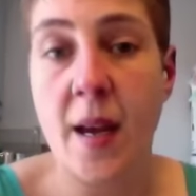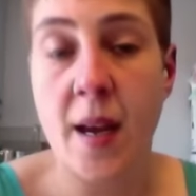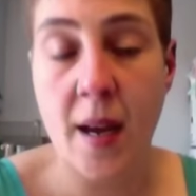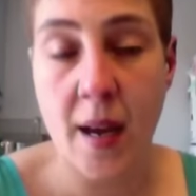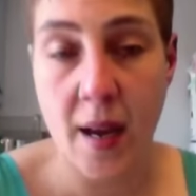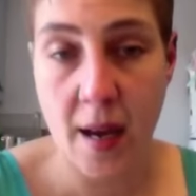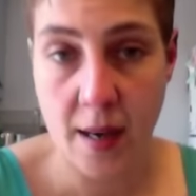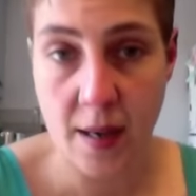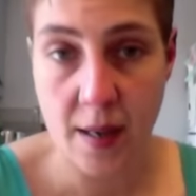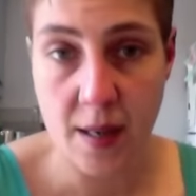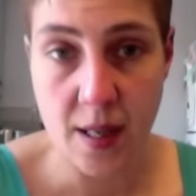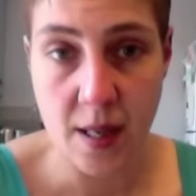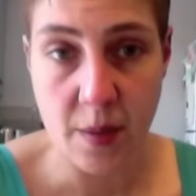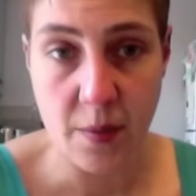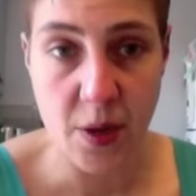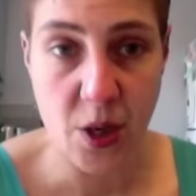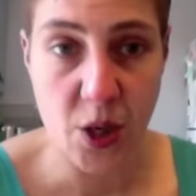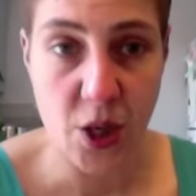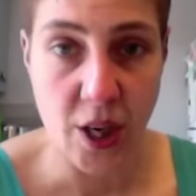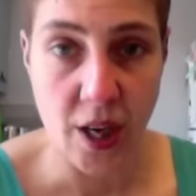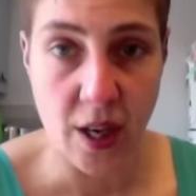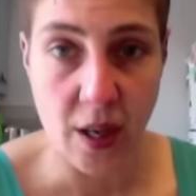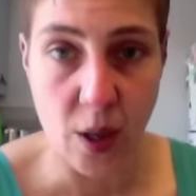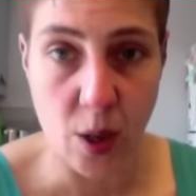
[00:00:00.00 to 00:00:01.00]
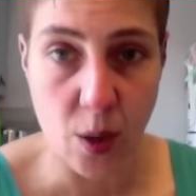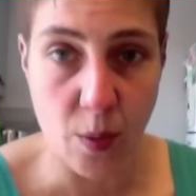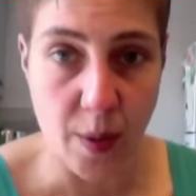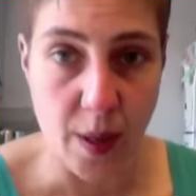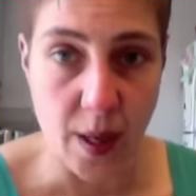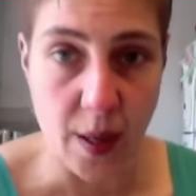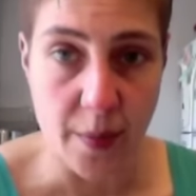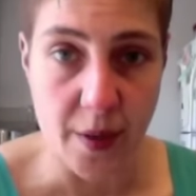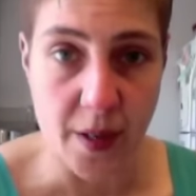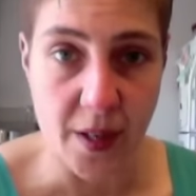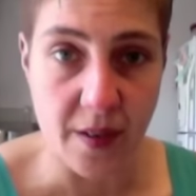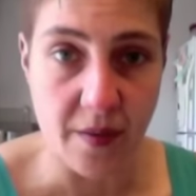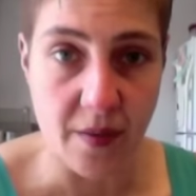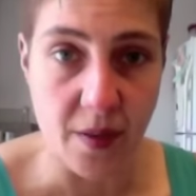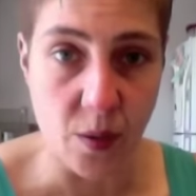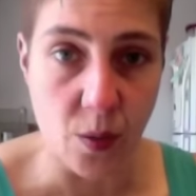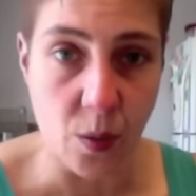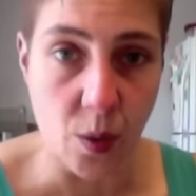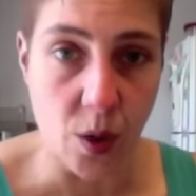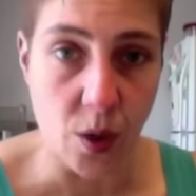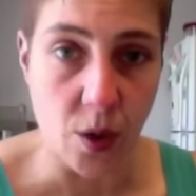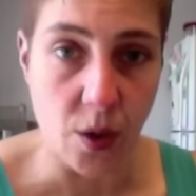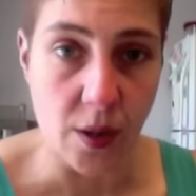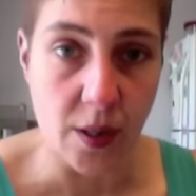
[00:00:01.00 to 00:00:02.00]
Hence the Michelle Obamas of the
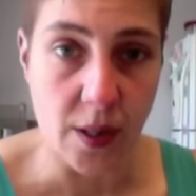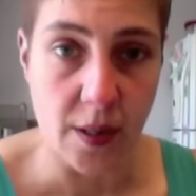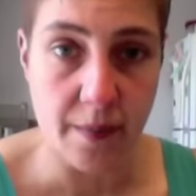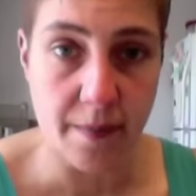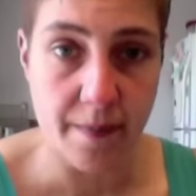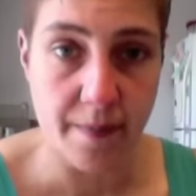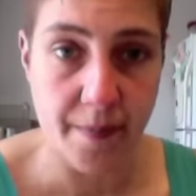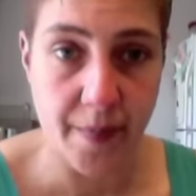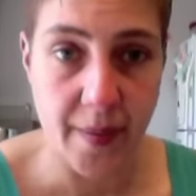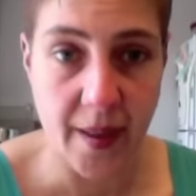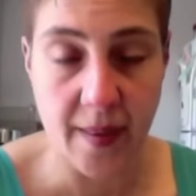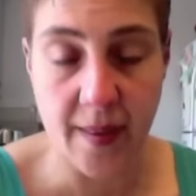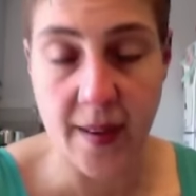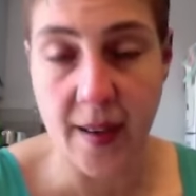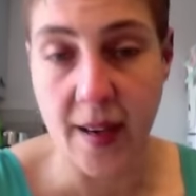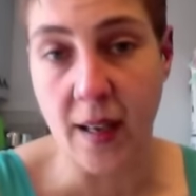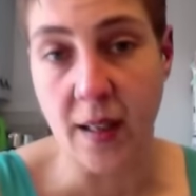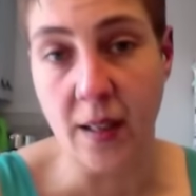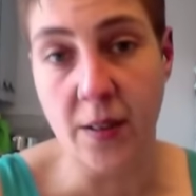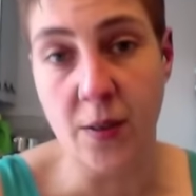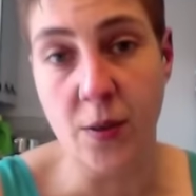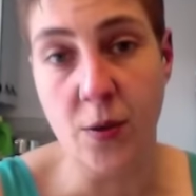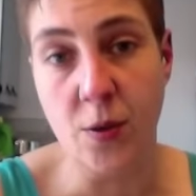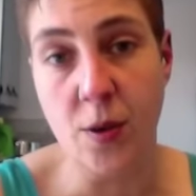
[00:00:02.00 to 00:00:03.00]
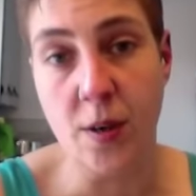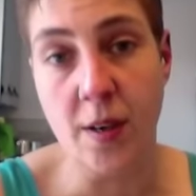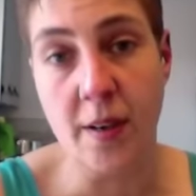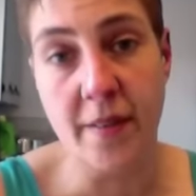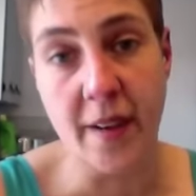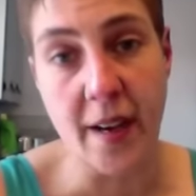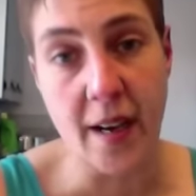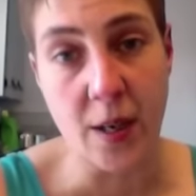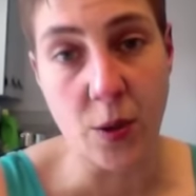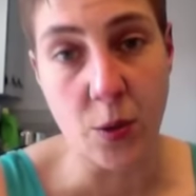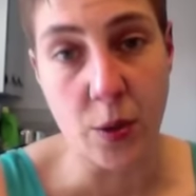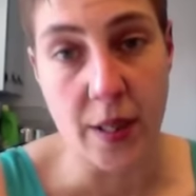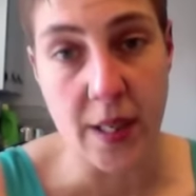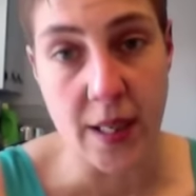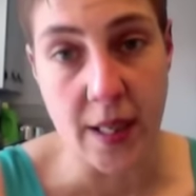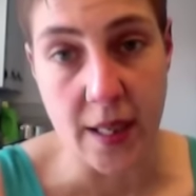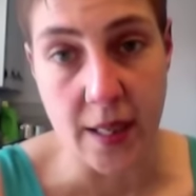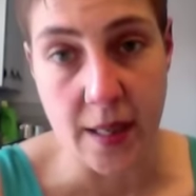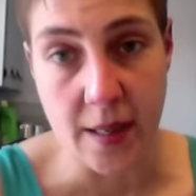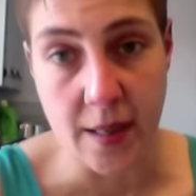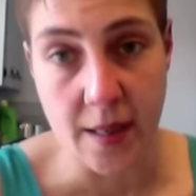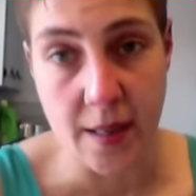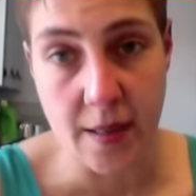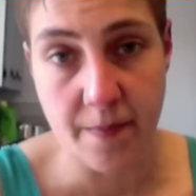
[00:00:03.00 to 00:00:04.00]
world, and the Eleanor of
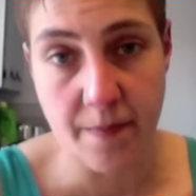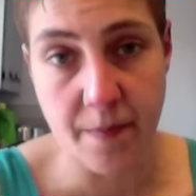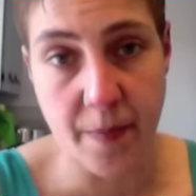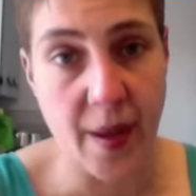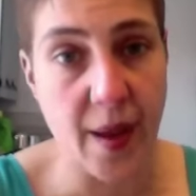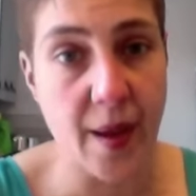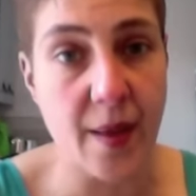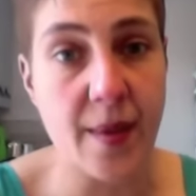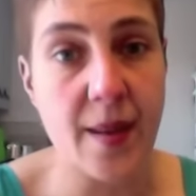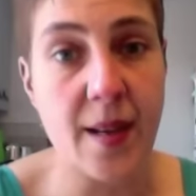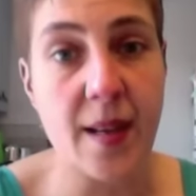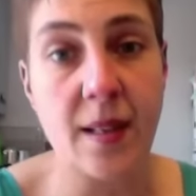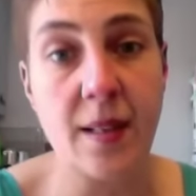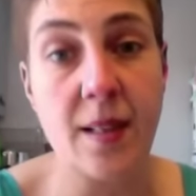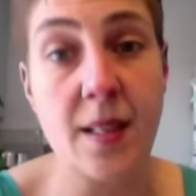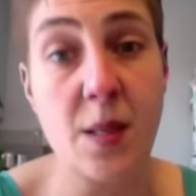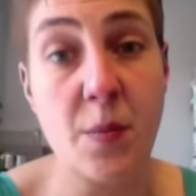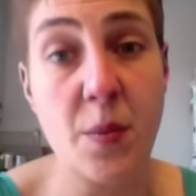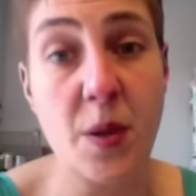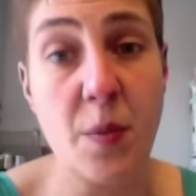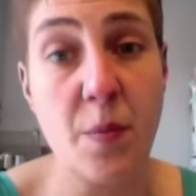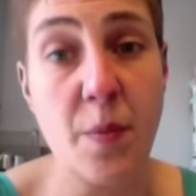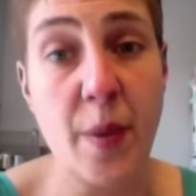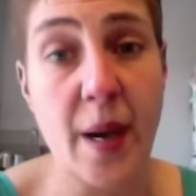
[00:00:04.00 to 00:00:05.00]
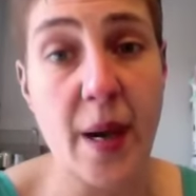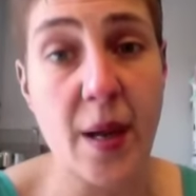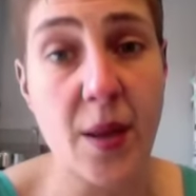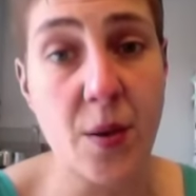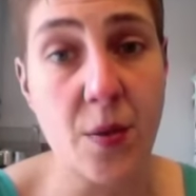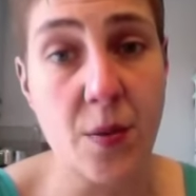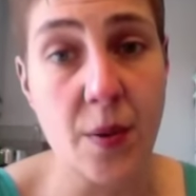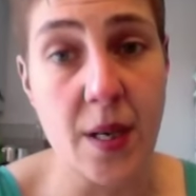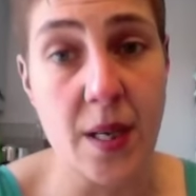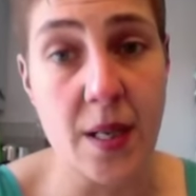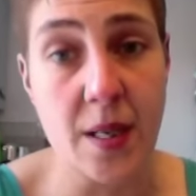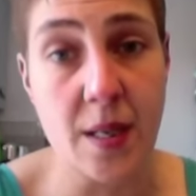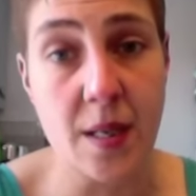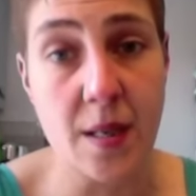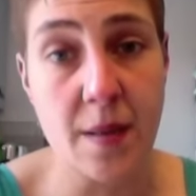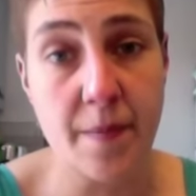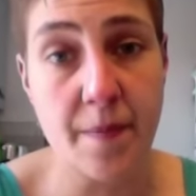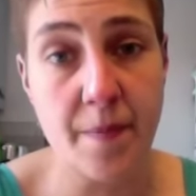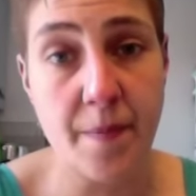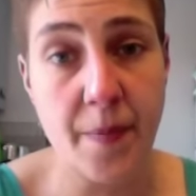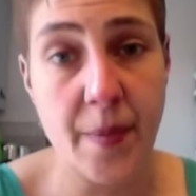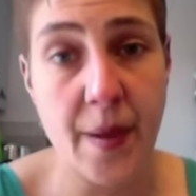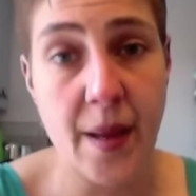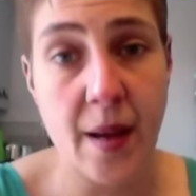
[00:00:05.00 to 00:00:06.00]
Aquitaine's, and the Elizabeth Bathory's.
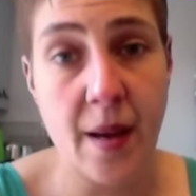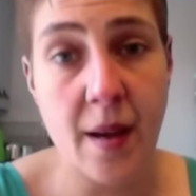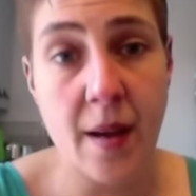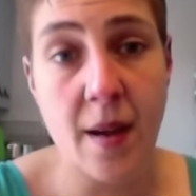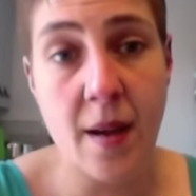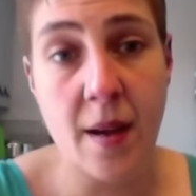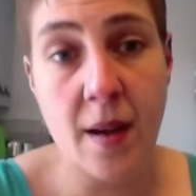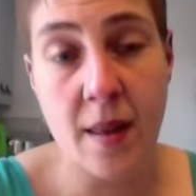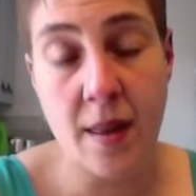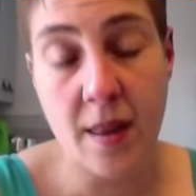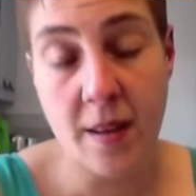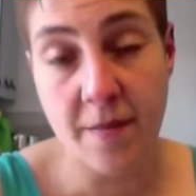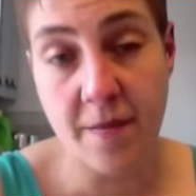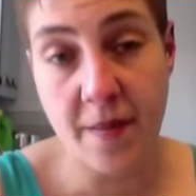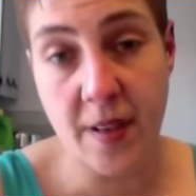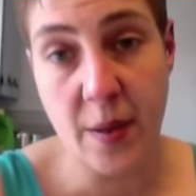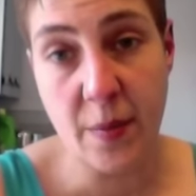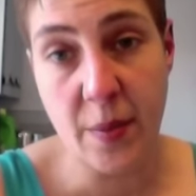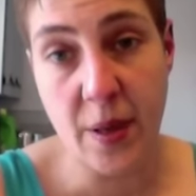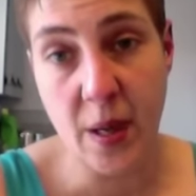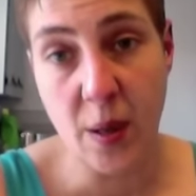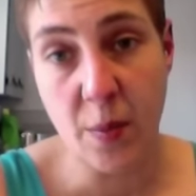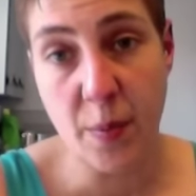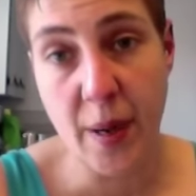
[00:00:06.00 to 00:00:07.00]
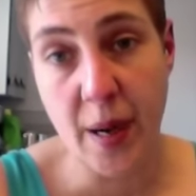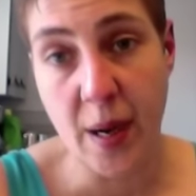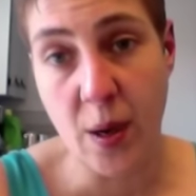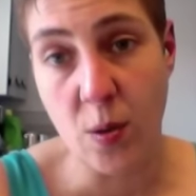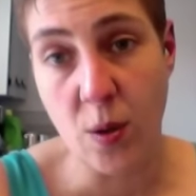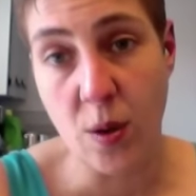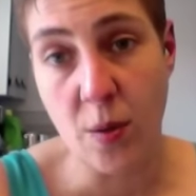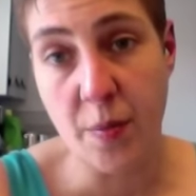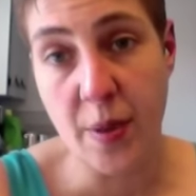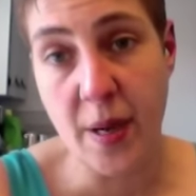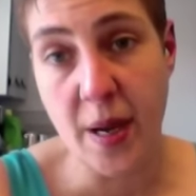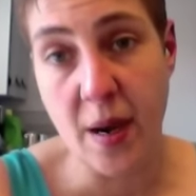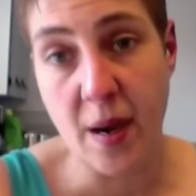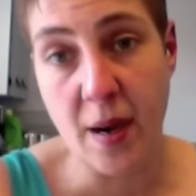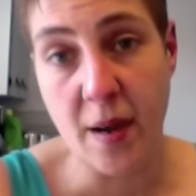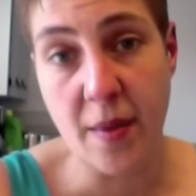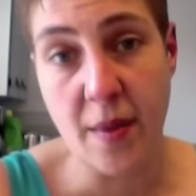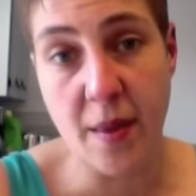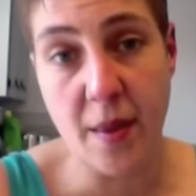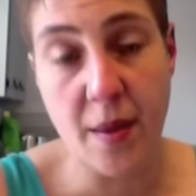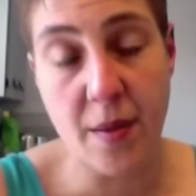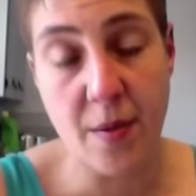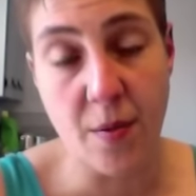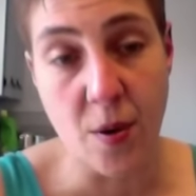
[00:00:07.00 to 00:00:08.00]
The female power
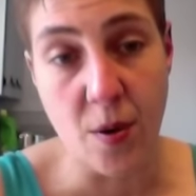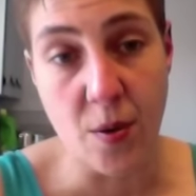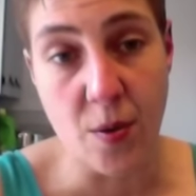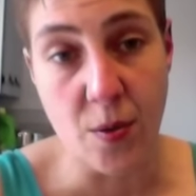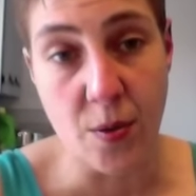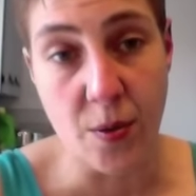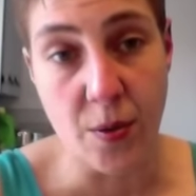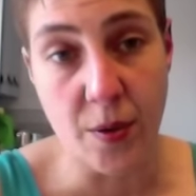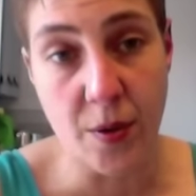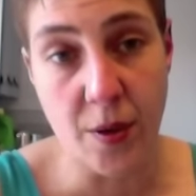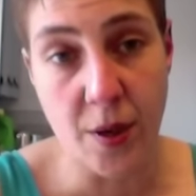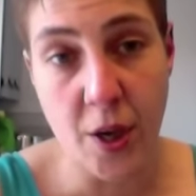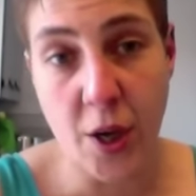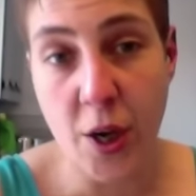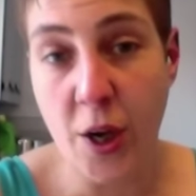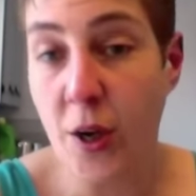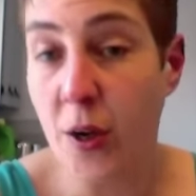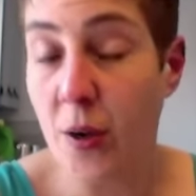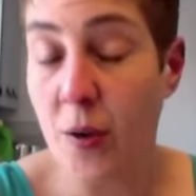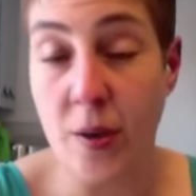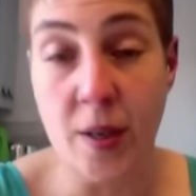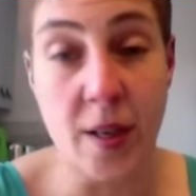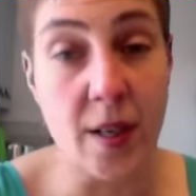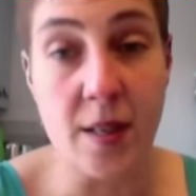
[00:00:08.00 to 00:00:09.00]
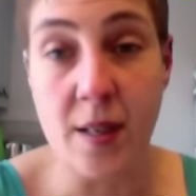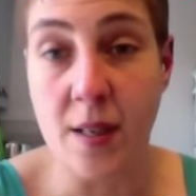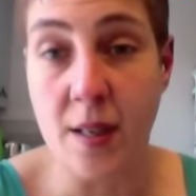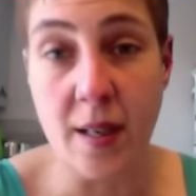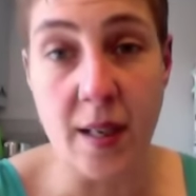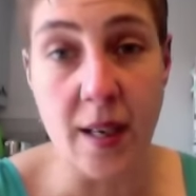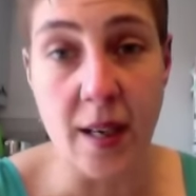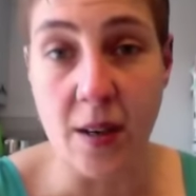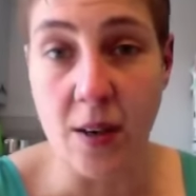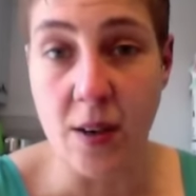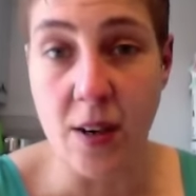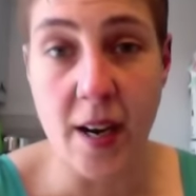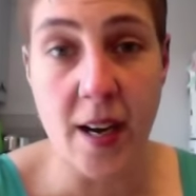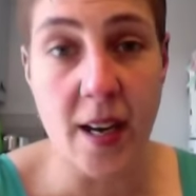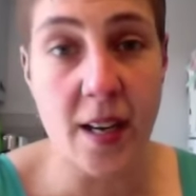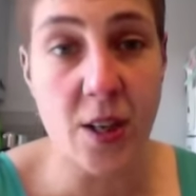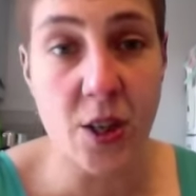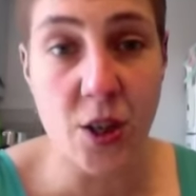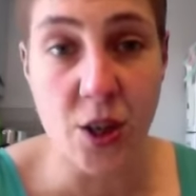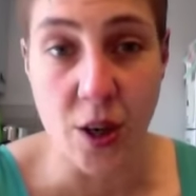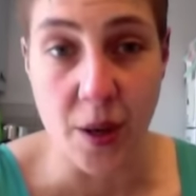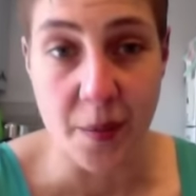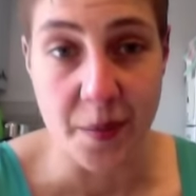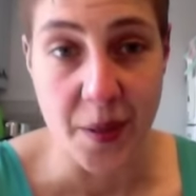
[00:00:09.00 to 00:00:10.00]
behind the throne who doesn't get her
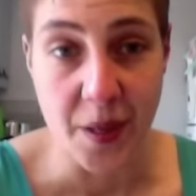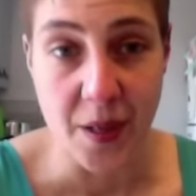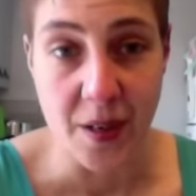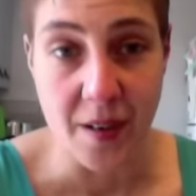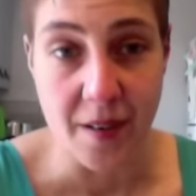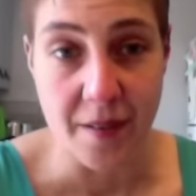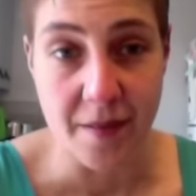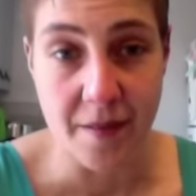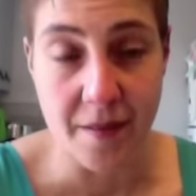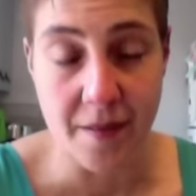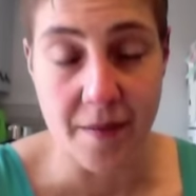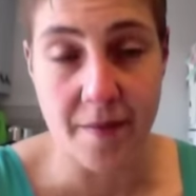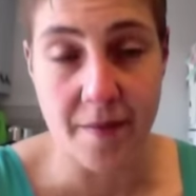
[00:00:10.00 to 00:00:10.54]
head chopped off.